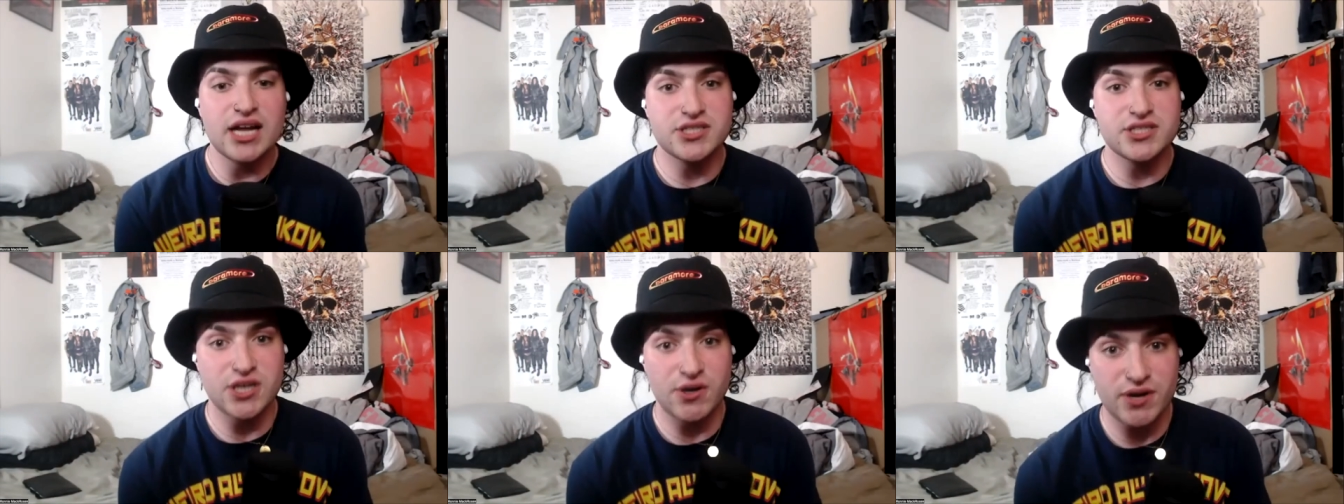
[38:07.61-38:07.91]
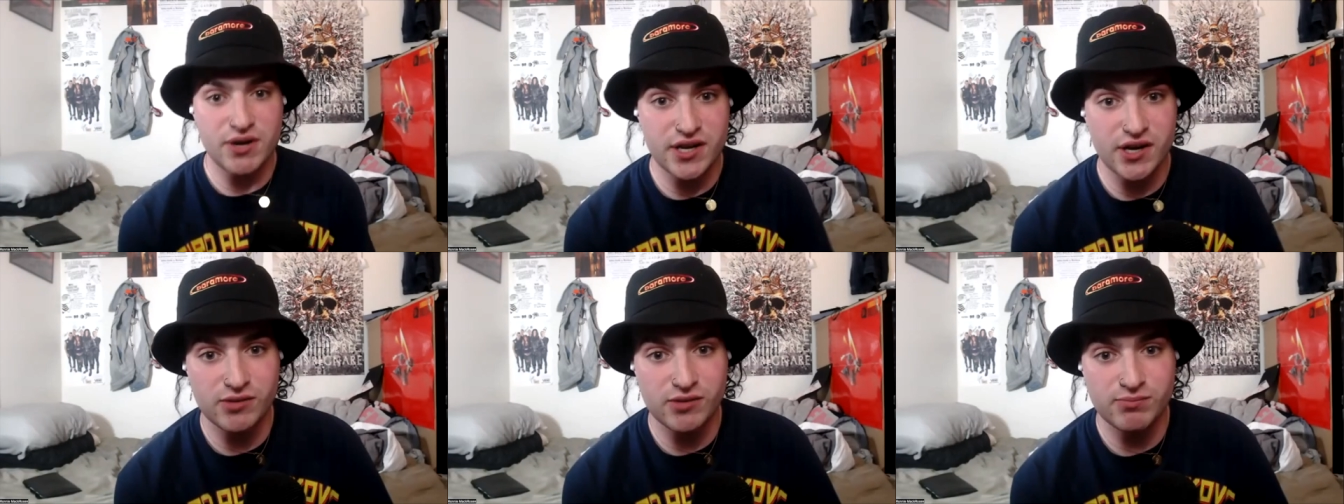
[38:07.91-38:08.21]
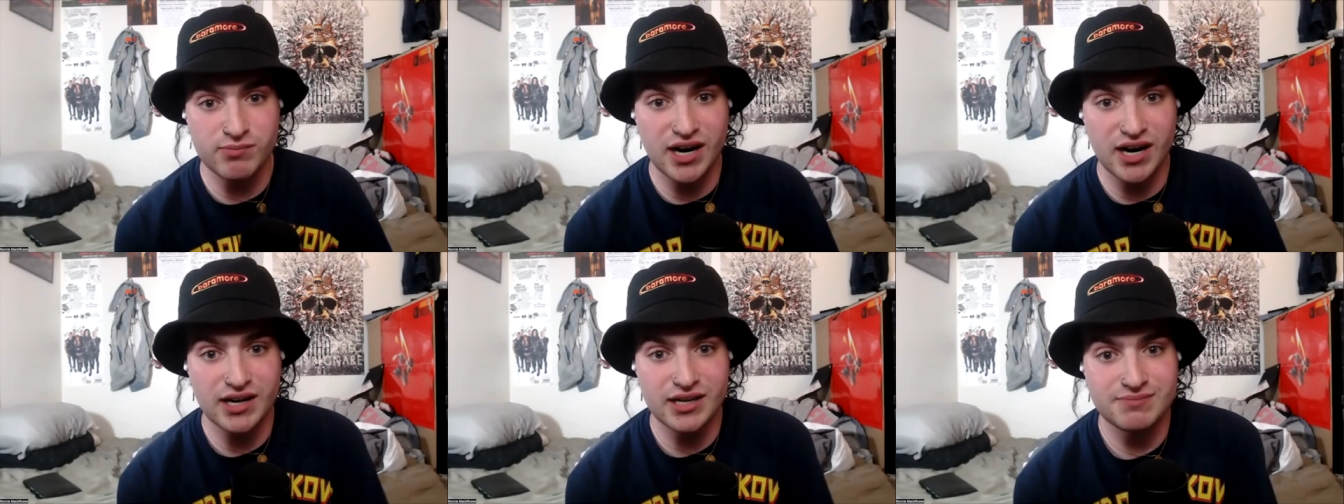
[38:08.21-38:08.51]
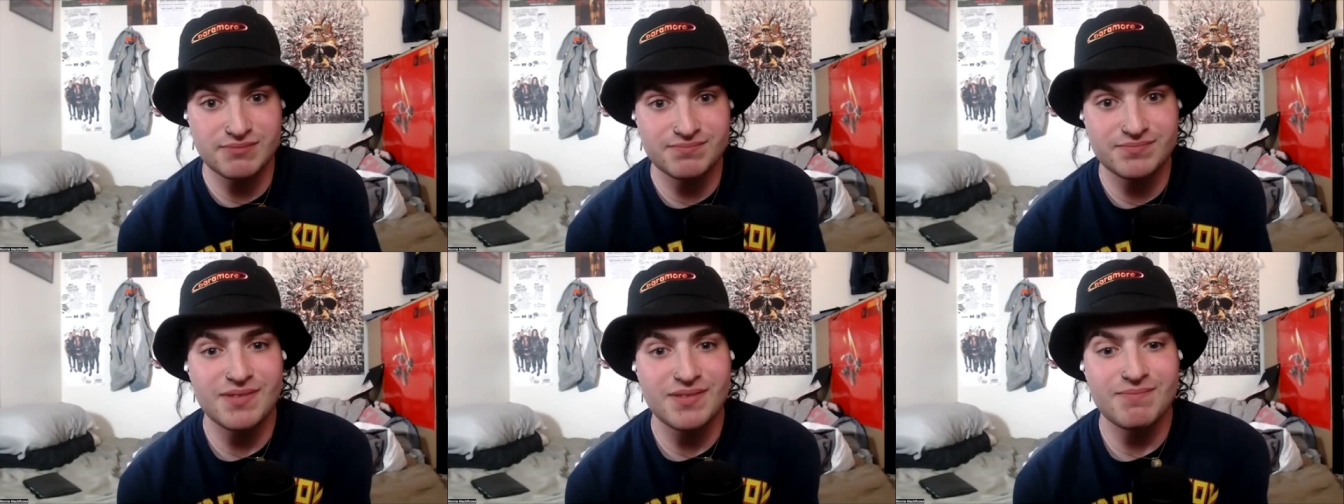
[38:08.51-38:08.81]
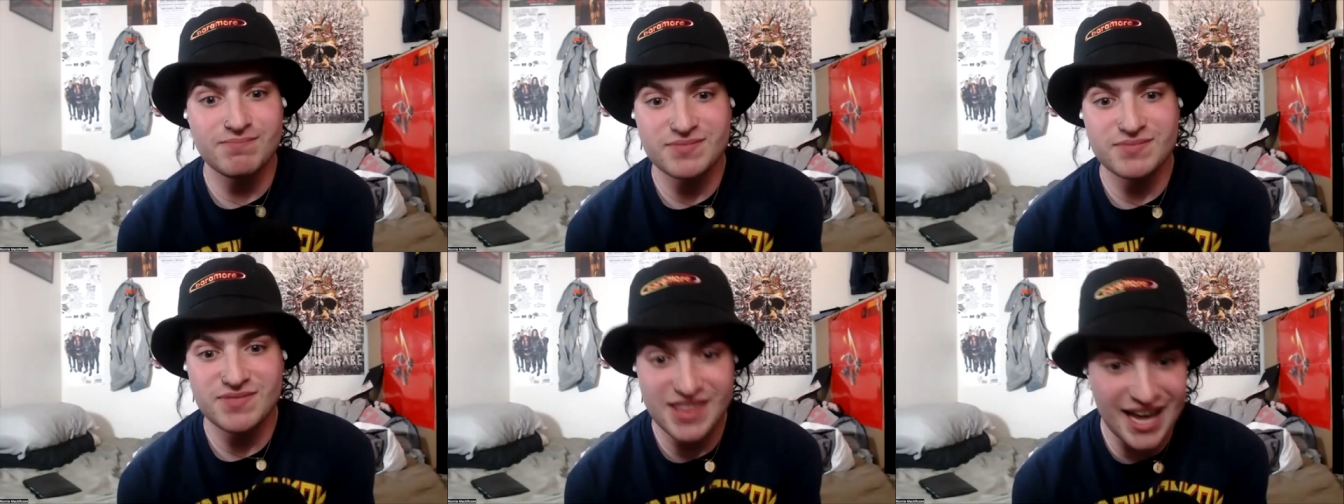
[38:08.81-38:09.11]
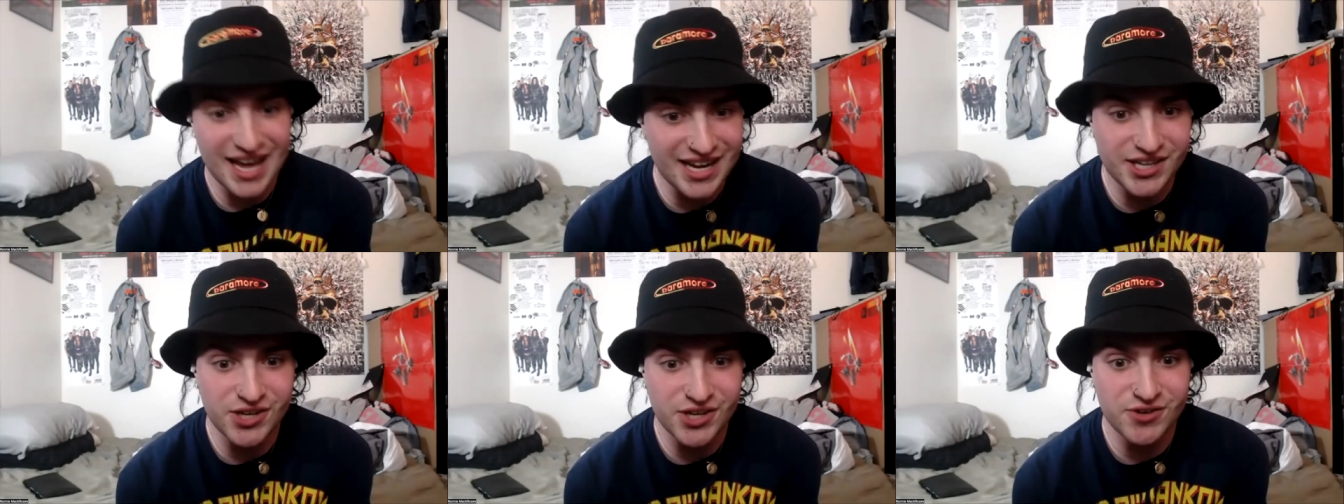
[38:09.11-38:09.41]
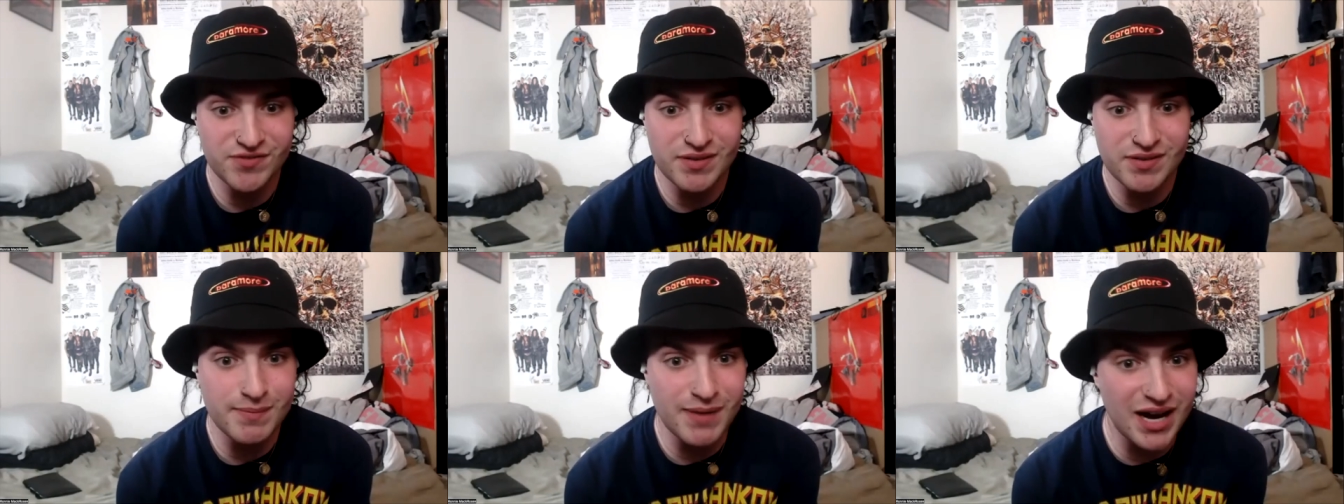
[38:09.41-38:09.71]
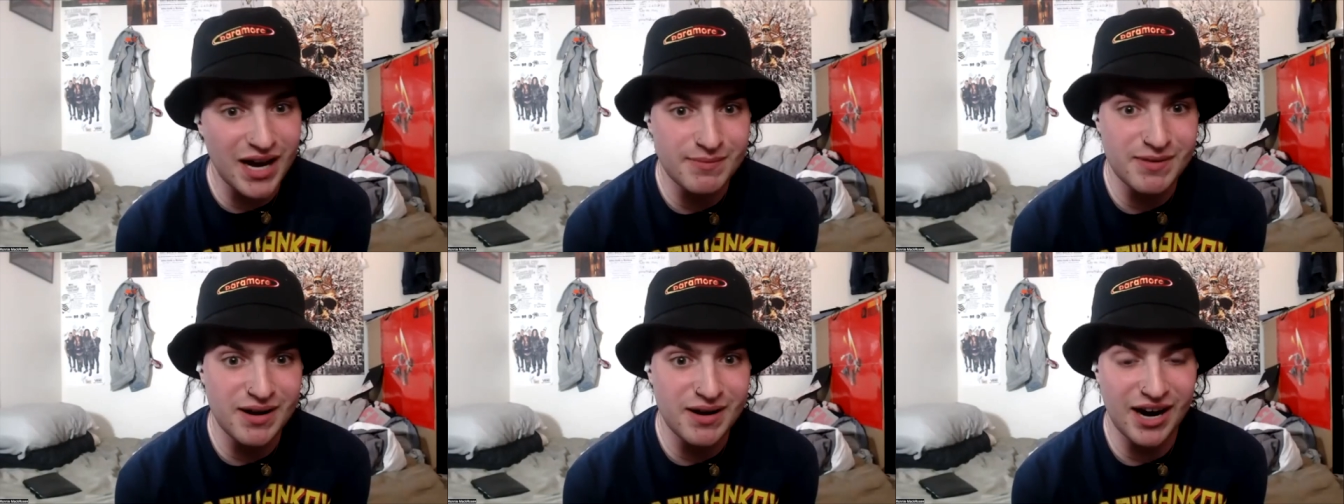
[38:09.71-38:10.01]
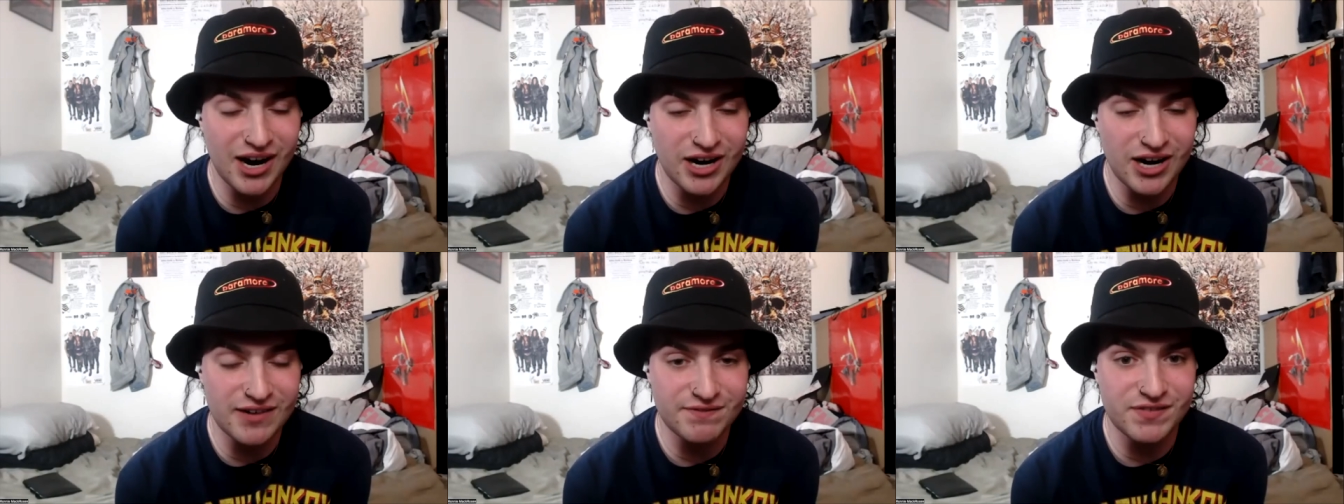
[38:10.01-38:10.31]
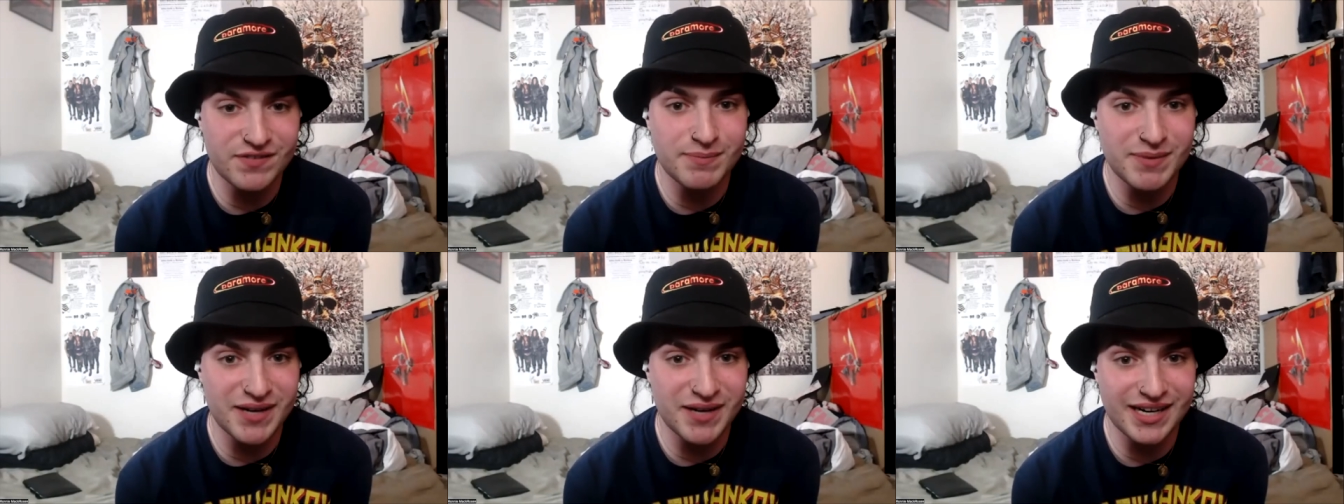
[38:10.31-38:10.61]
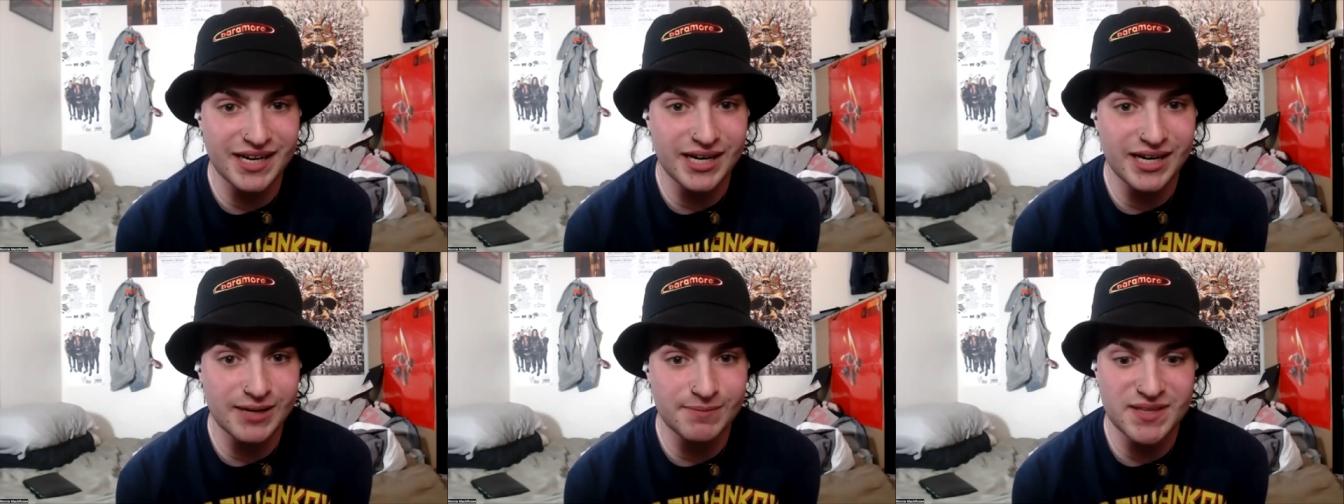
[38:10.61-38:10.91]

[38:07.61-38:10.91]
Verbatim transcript: Tony Goldmark, thank you from the bottom of my heart for being here.